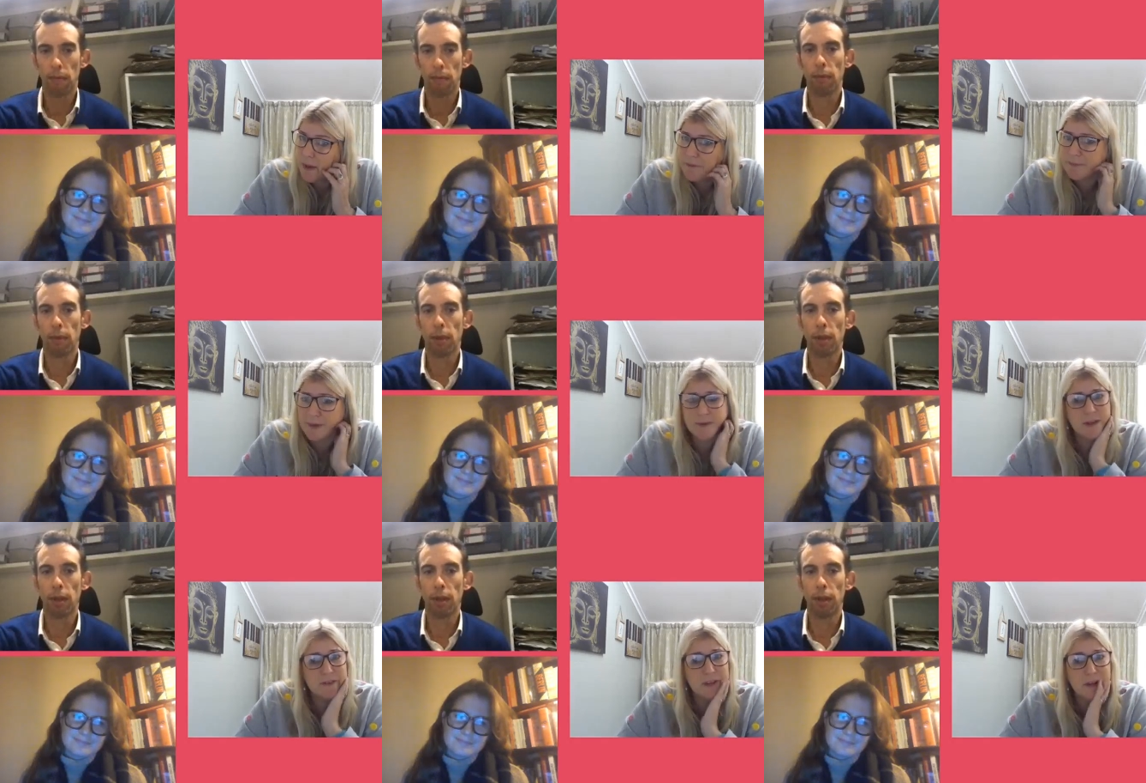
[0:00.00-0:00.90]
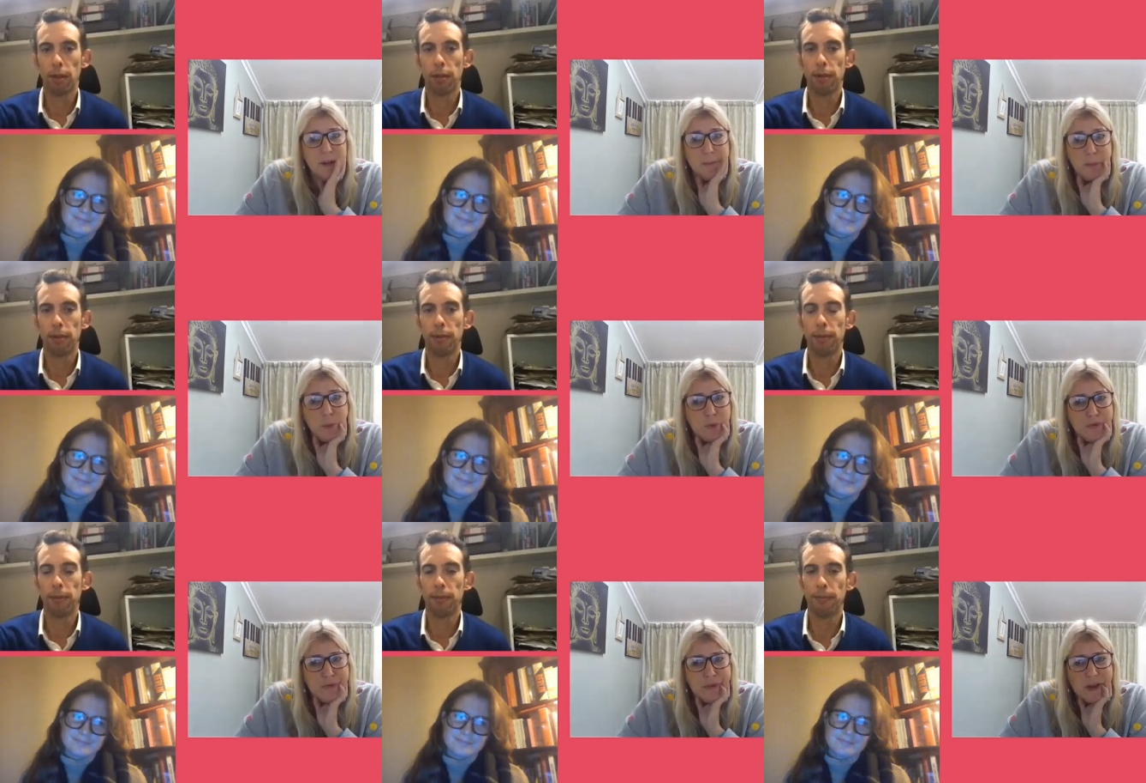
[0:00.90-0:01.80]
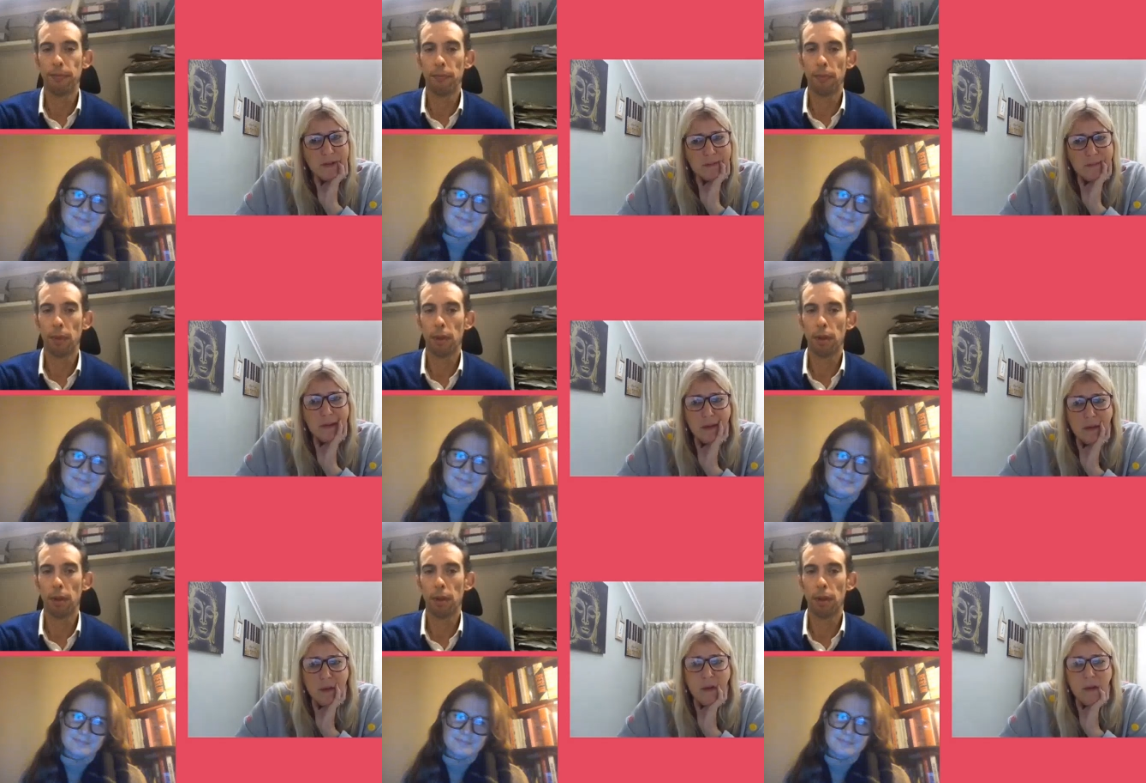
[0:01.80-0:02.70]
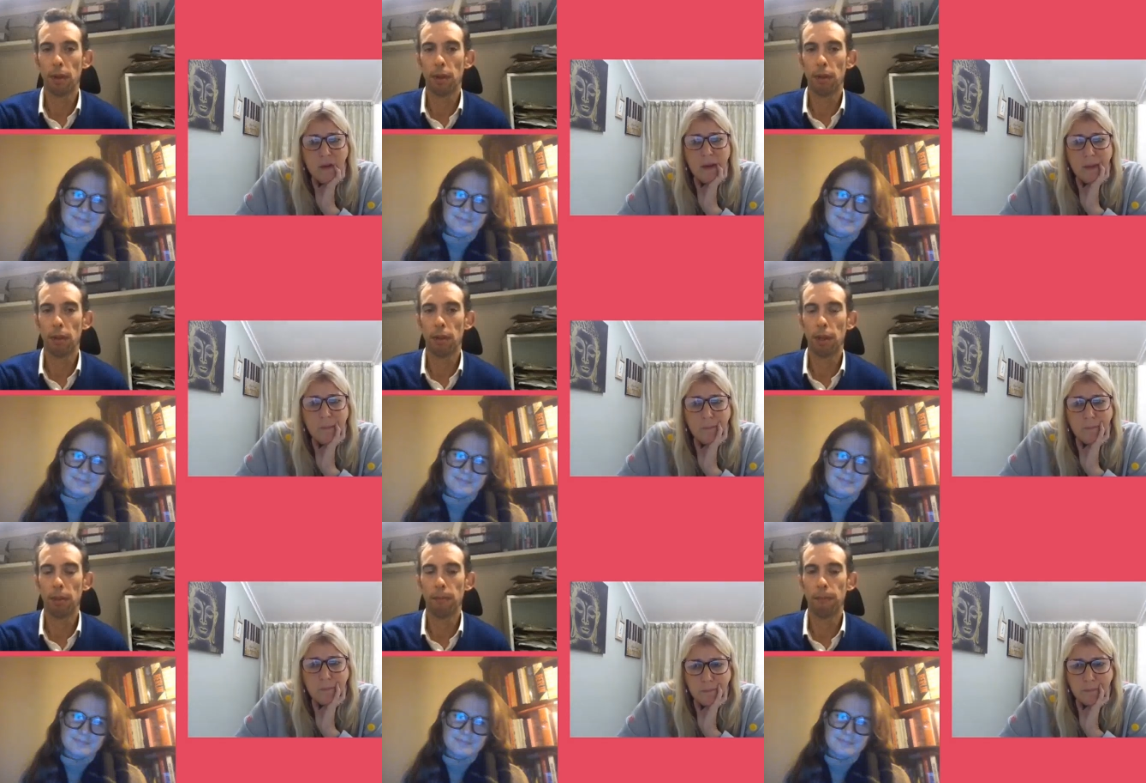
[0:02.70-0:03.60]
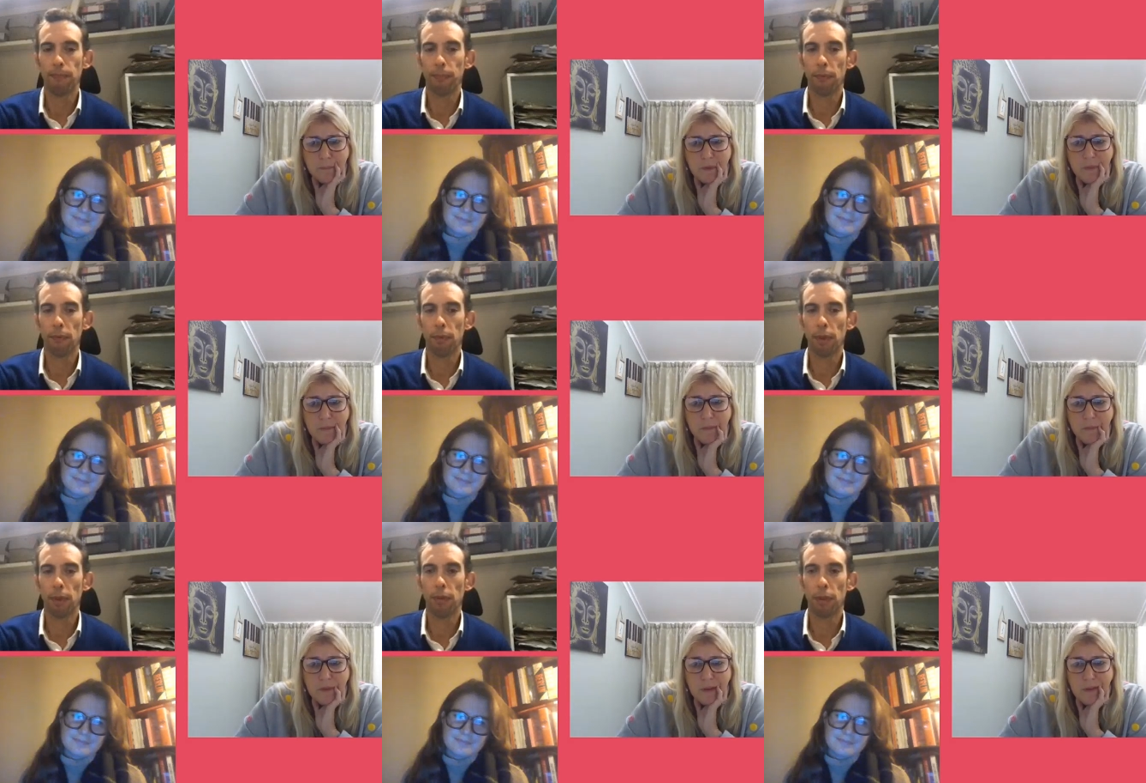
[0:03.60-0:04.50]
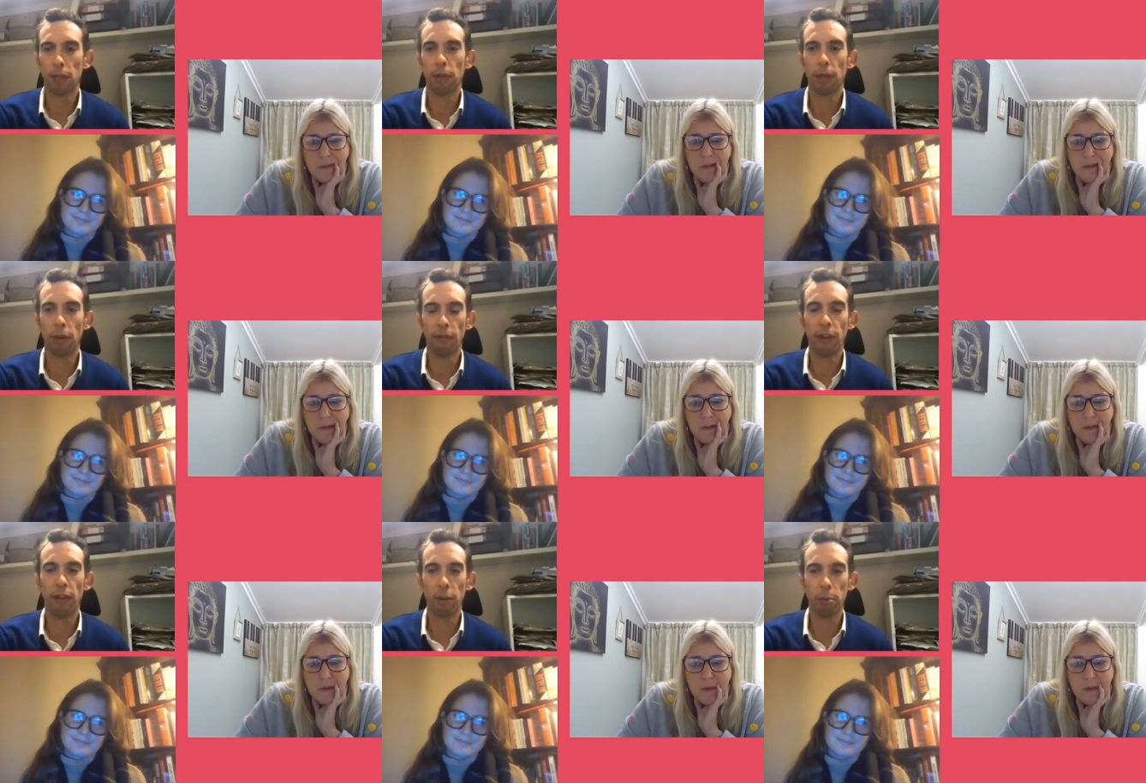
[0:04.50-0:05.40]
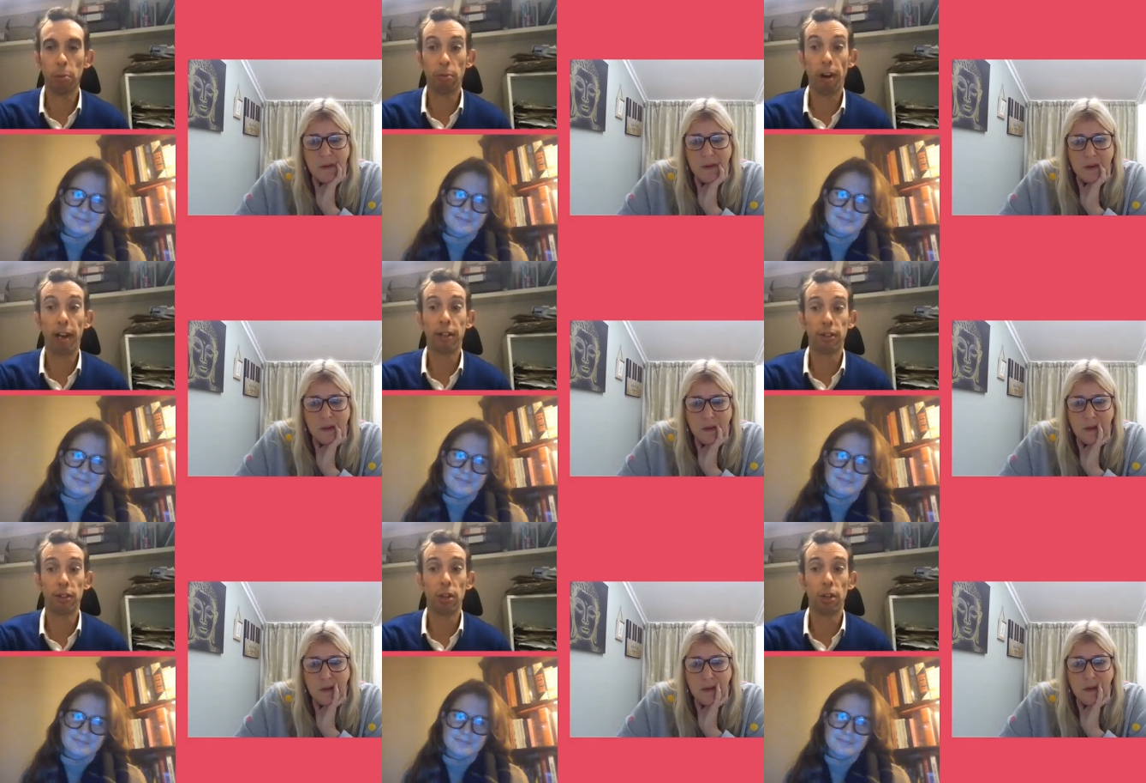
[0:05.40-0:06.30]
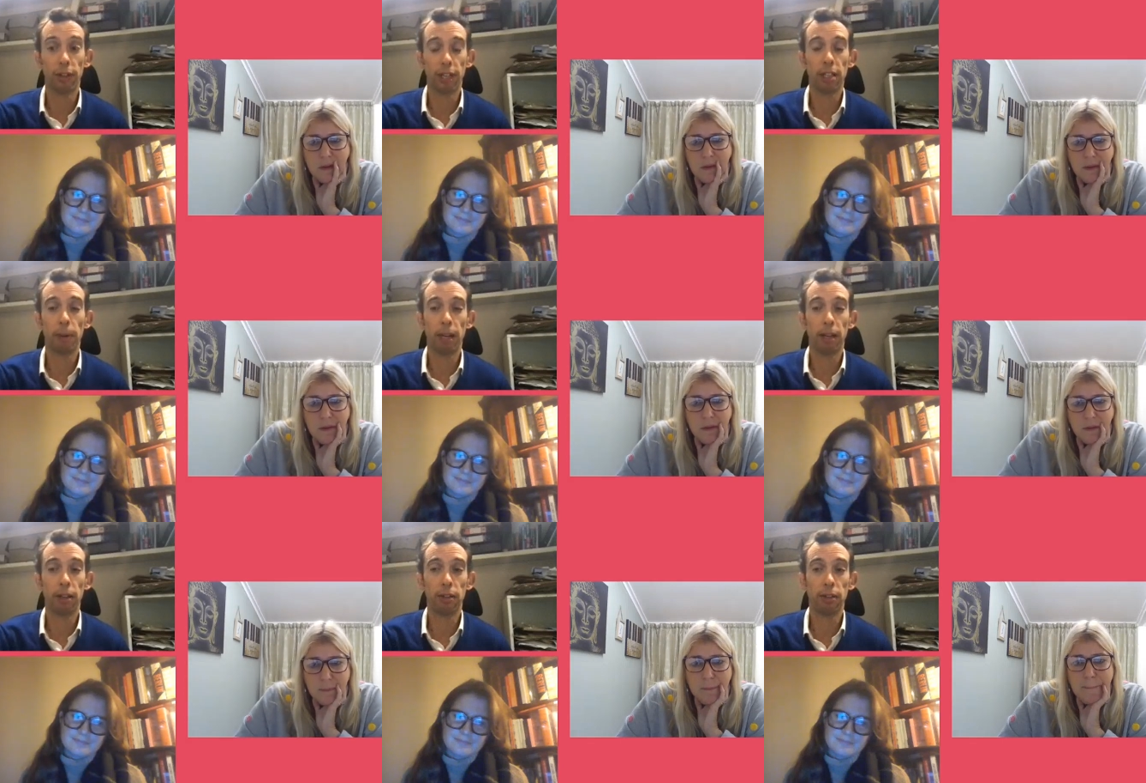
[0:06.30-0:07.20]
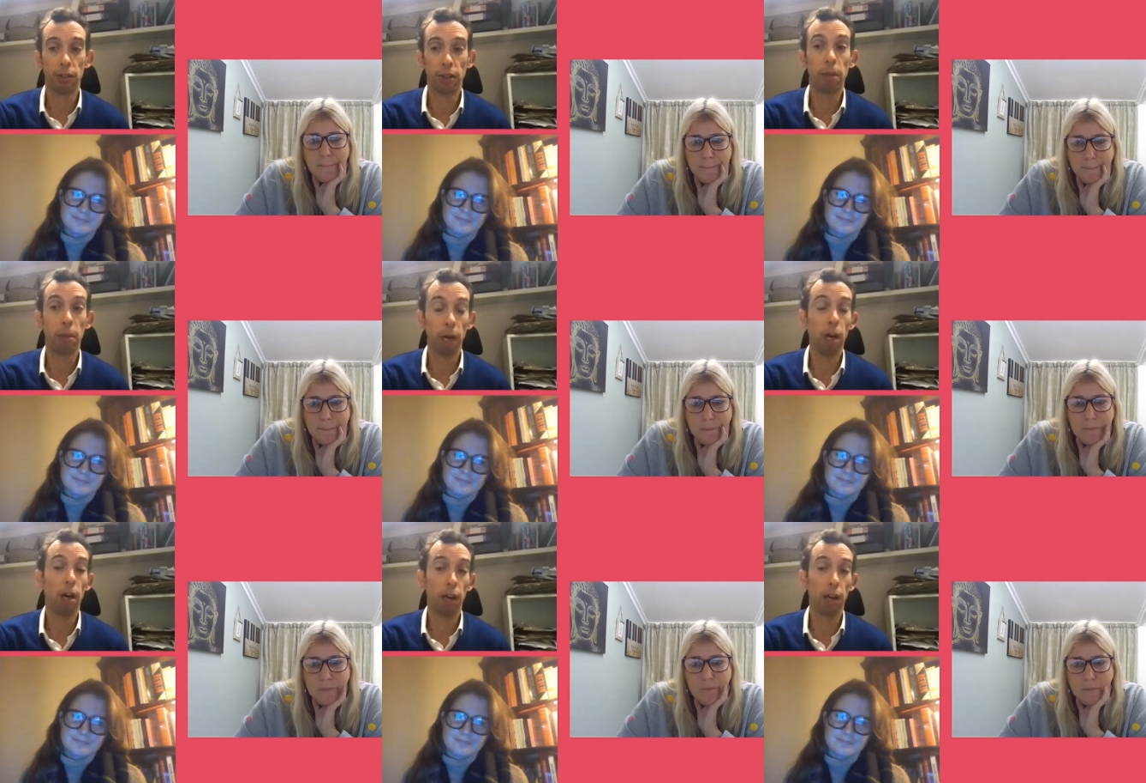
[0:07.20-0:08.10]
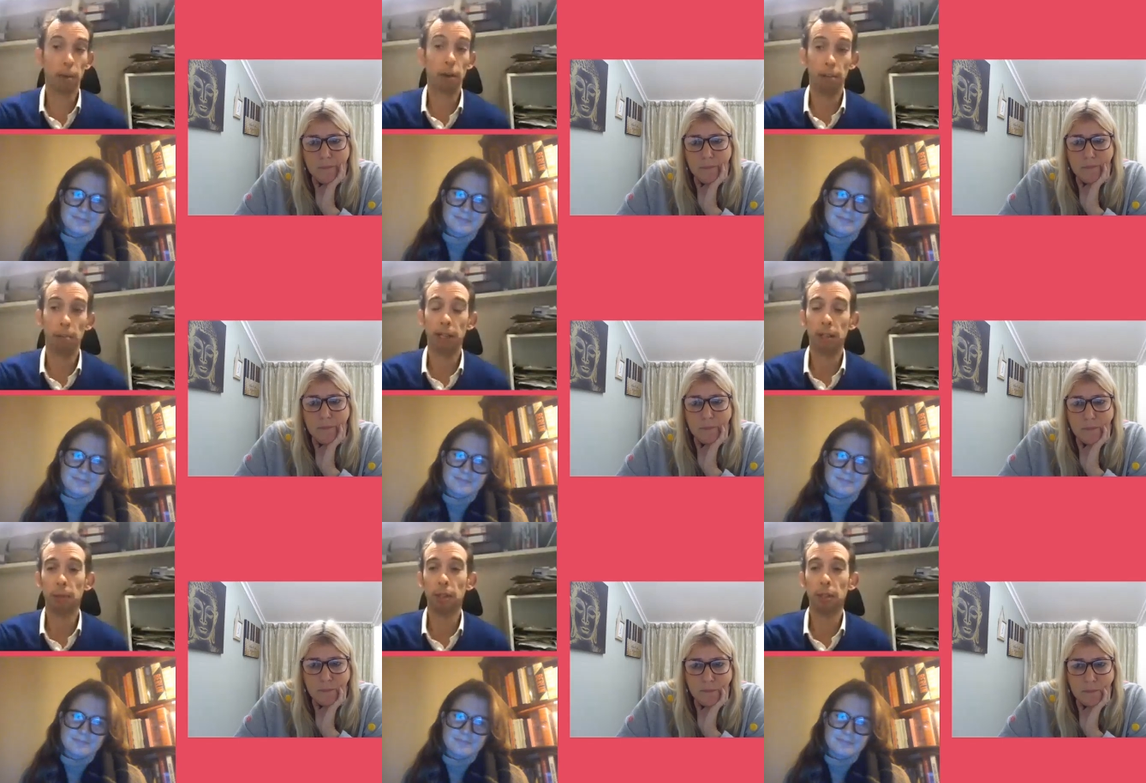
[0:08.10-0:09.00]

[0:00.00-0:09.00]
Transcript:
Speaker 1: have magnetic um, ports. Is that?
Speaker 2: Um, there, uh, there, are variable brands of expanders. Some of them are MRI compatible.